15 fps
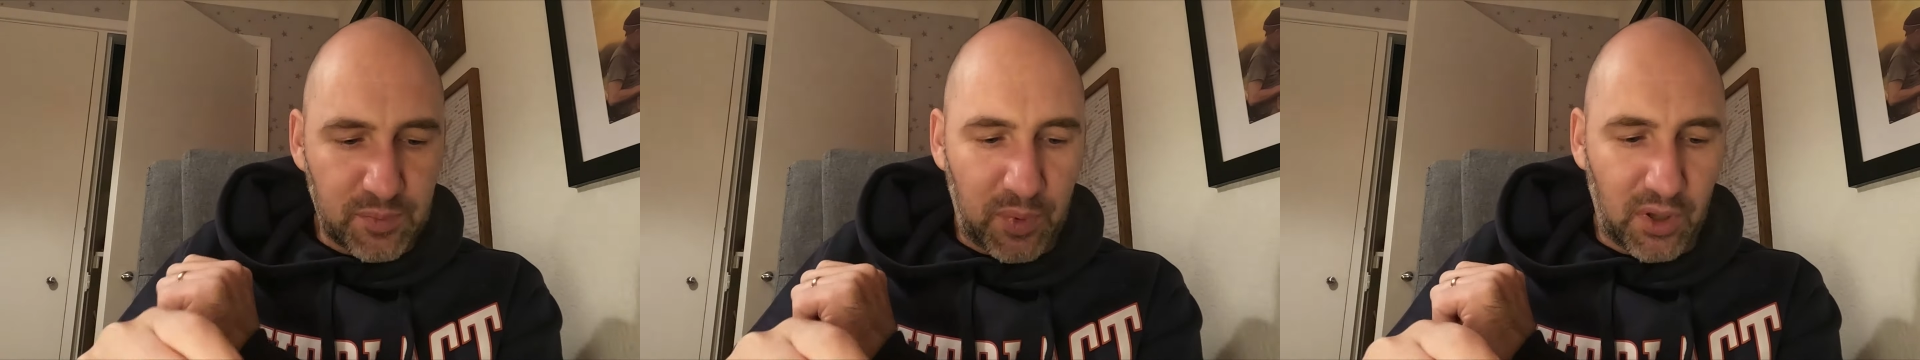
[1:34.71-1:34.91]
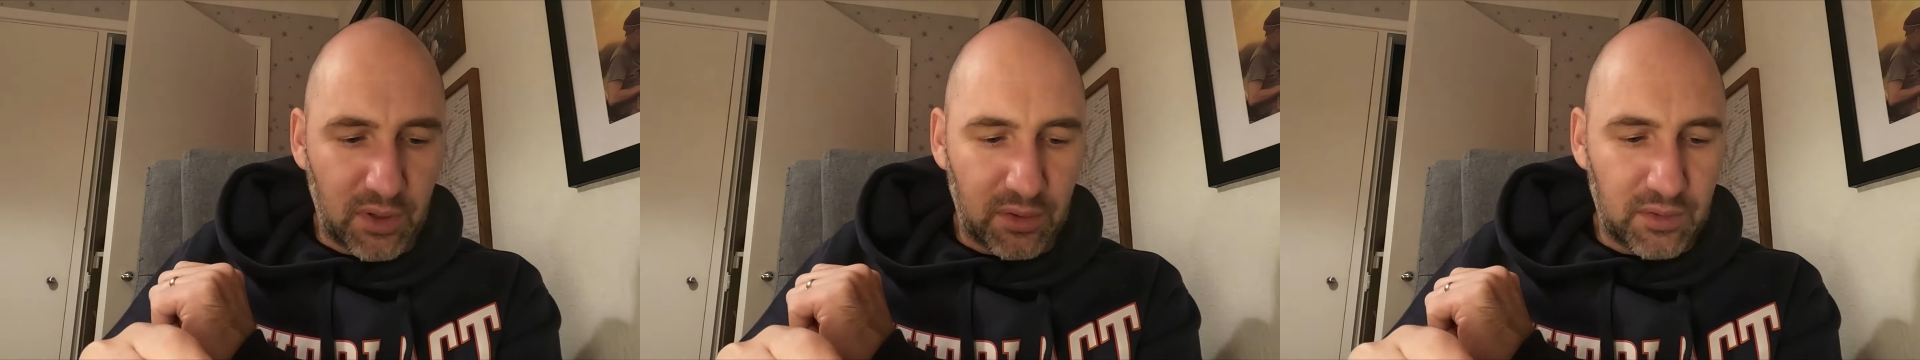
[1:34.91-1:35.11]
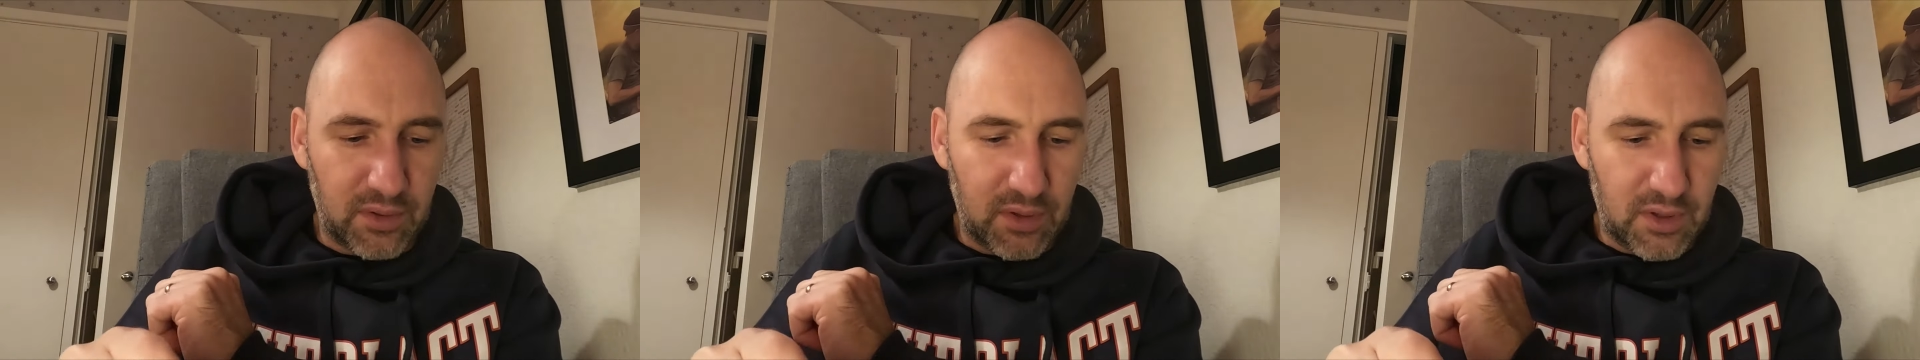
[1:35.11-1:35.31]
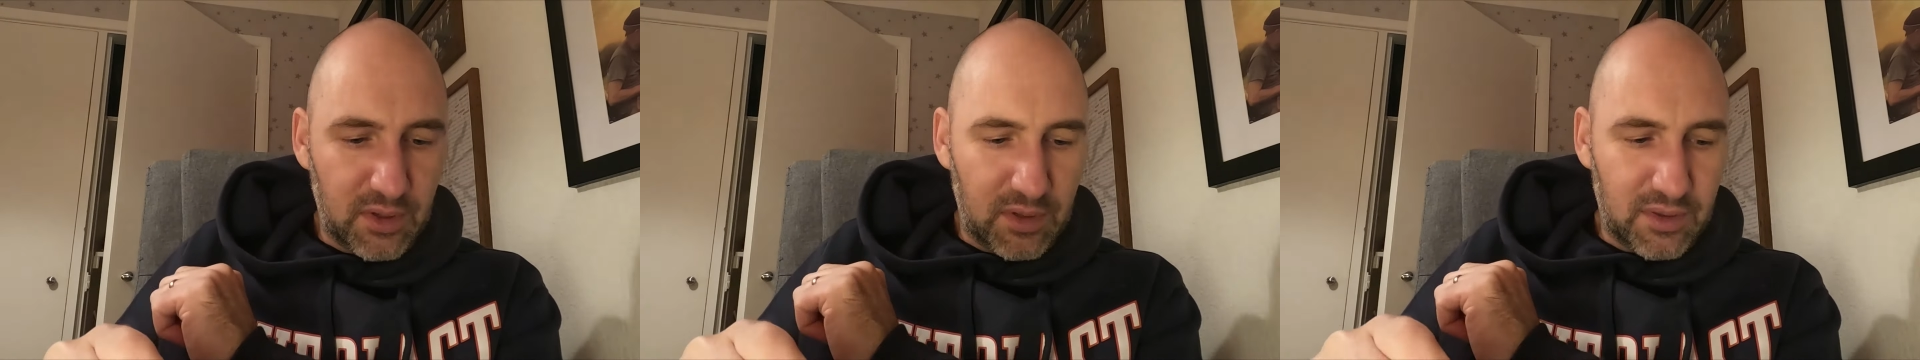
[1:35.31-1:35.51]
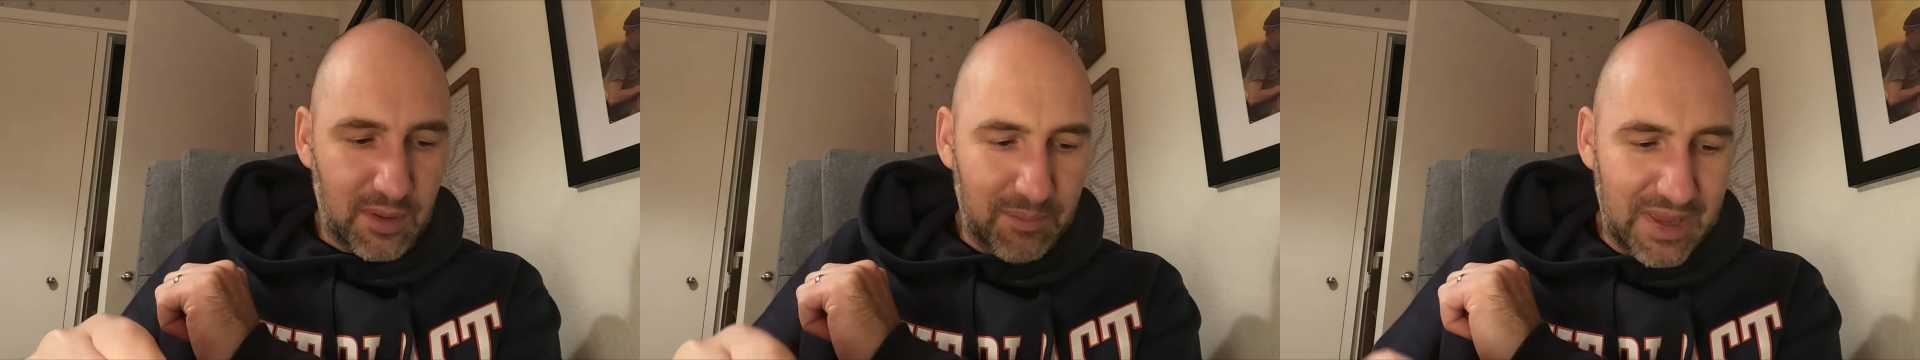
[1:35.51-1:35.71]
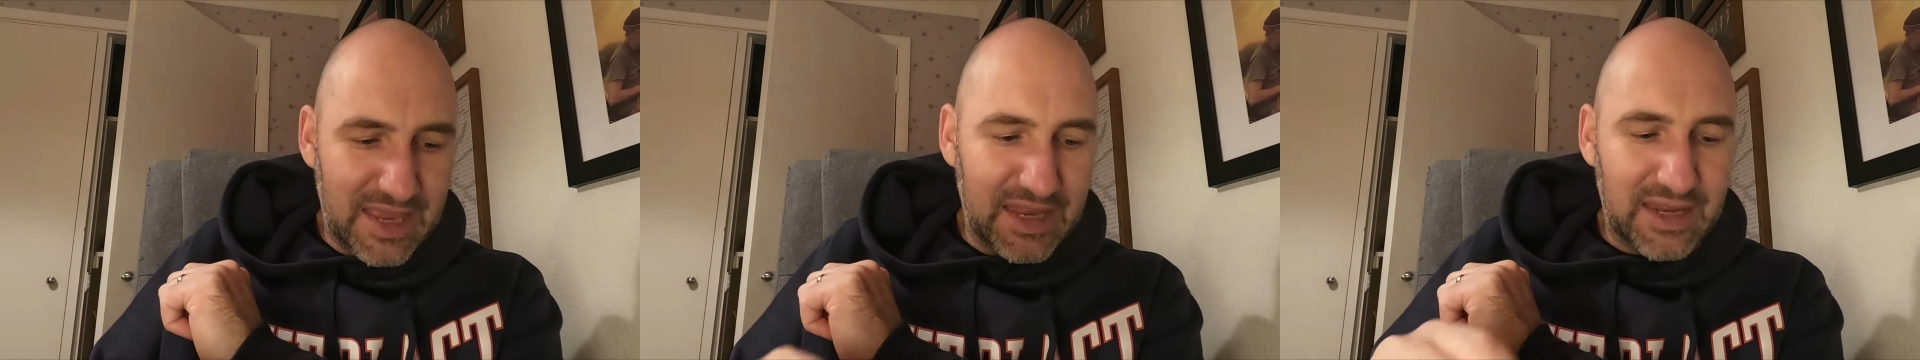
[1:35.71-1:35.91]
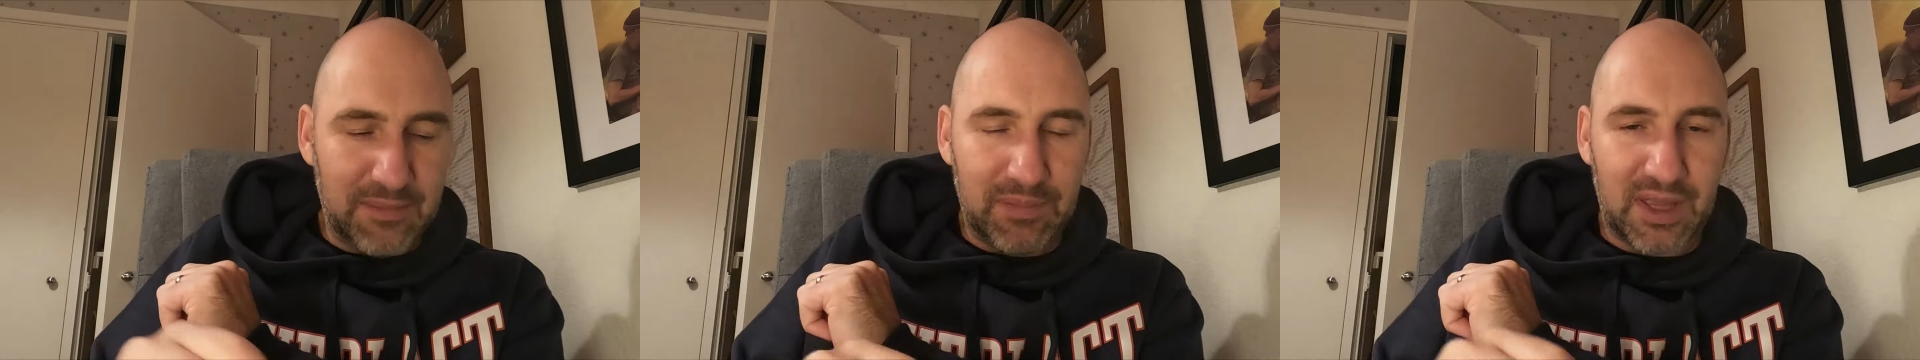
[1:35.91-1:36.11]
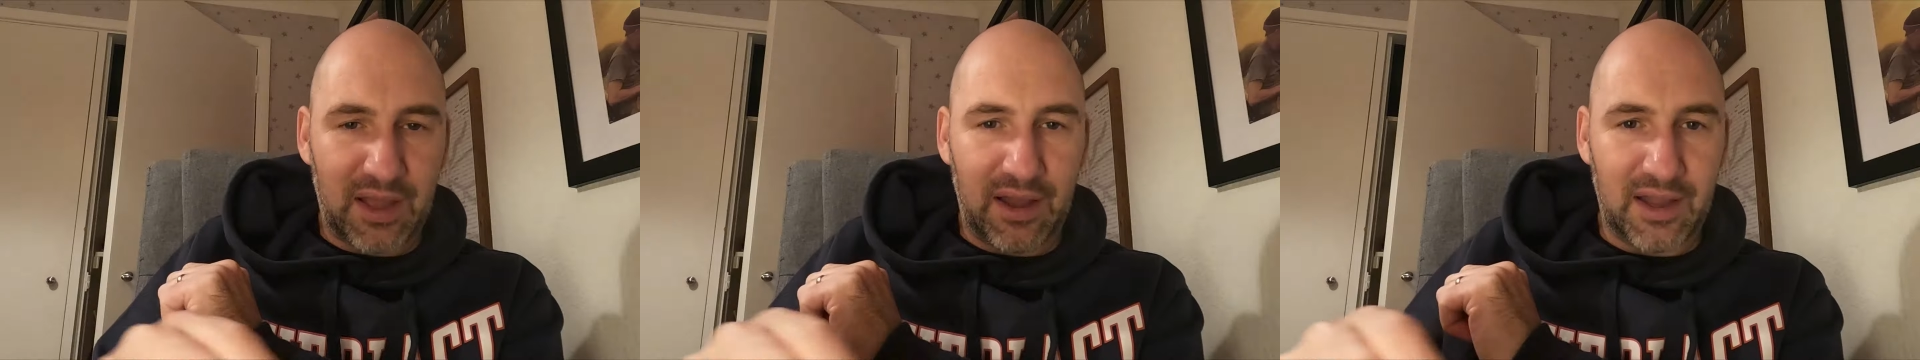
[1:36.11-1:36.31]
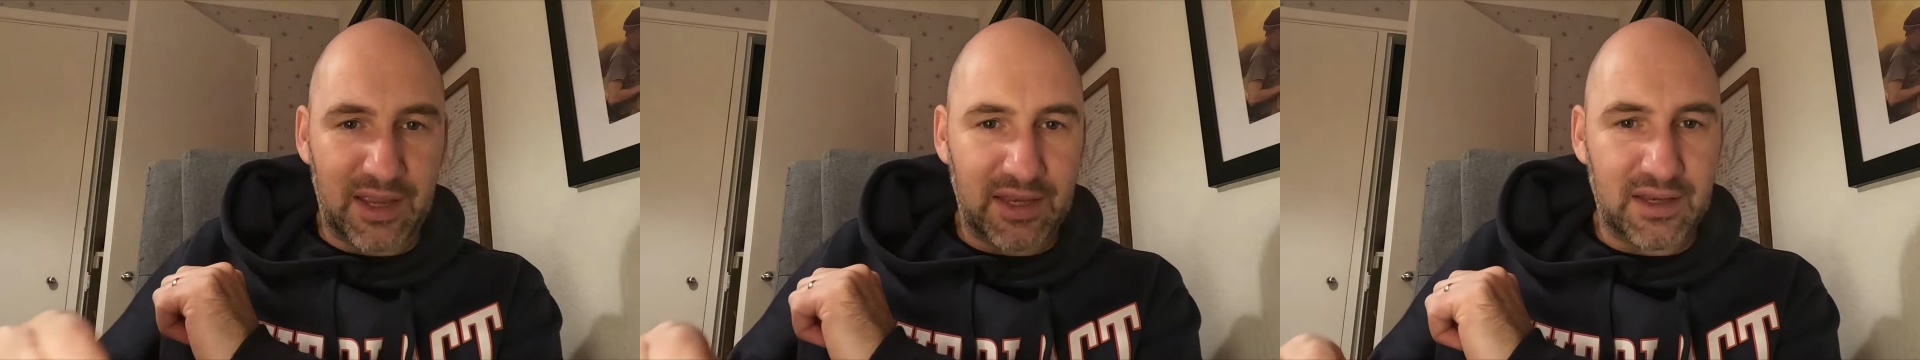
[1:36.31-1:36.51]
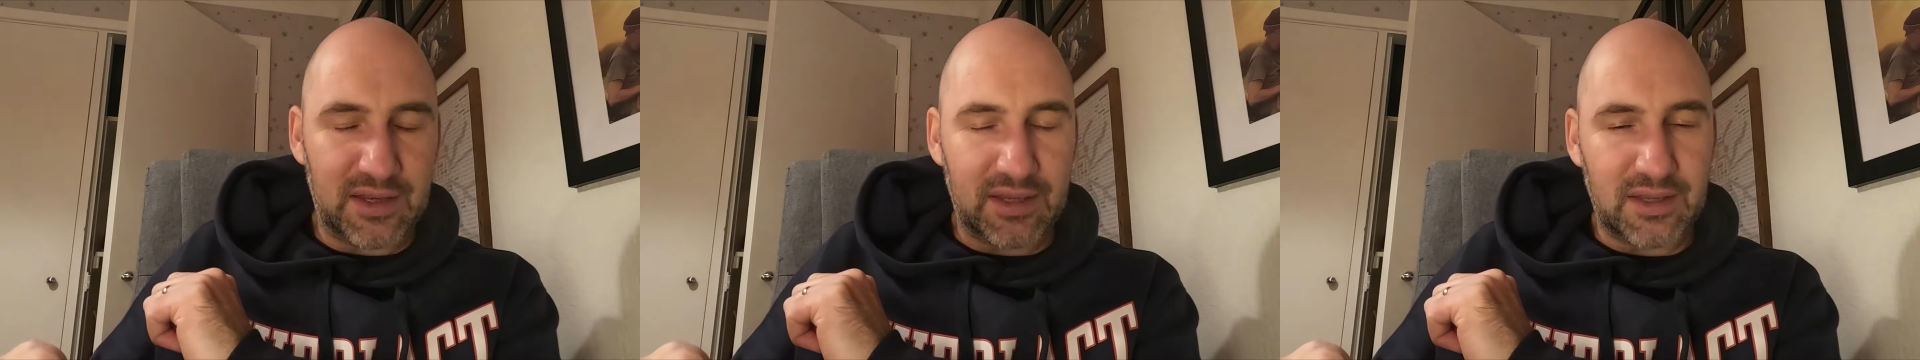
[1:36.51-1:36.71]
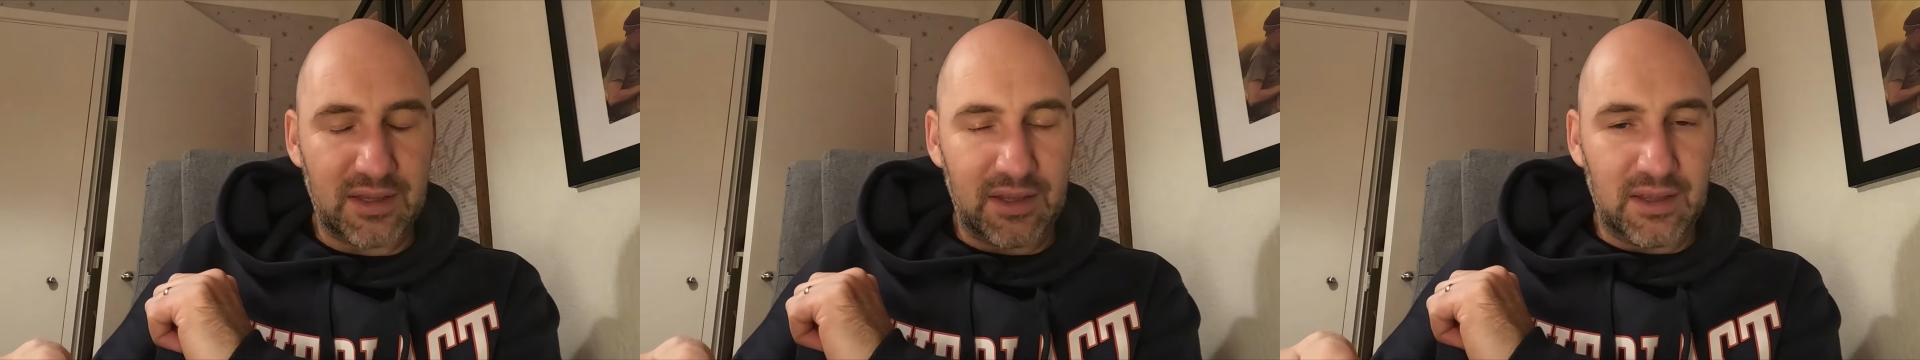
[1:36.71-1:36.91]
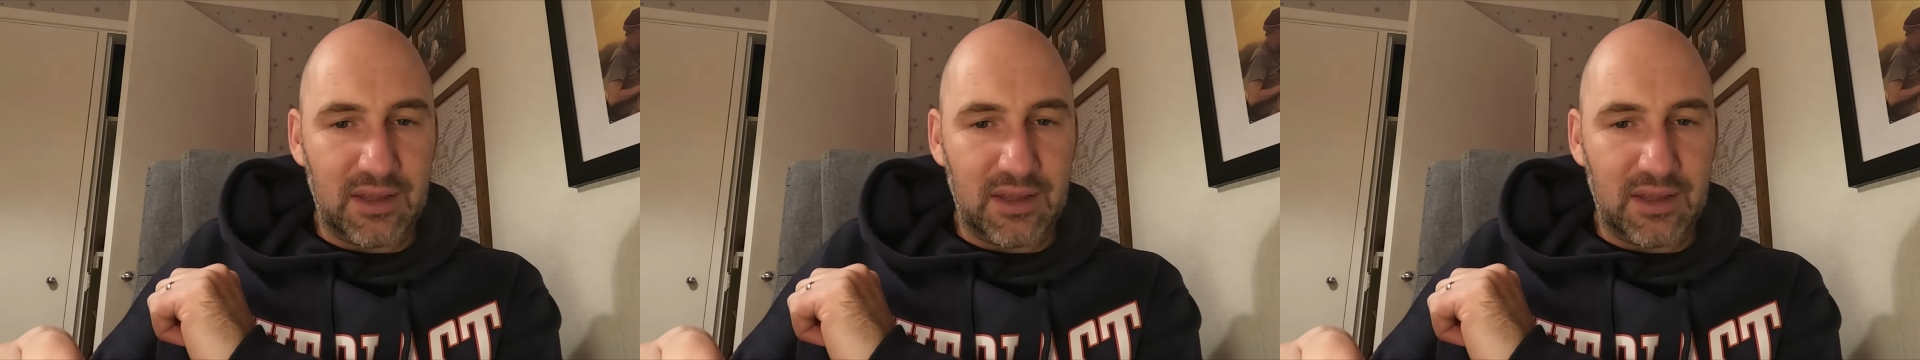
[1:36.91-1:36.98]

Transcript: upon the meaning behind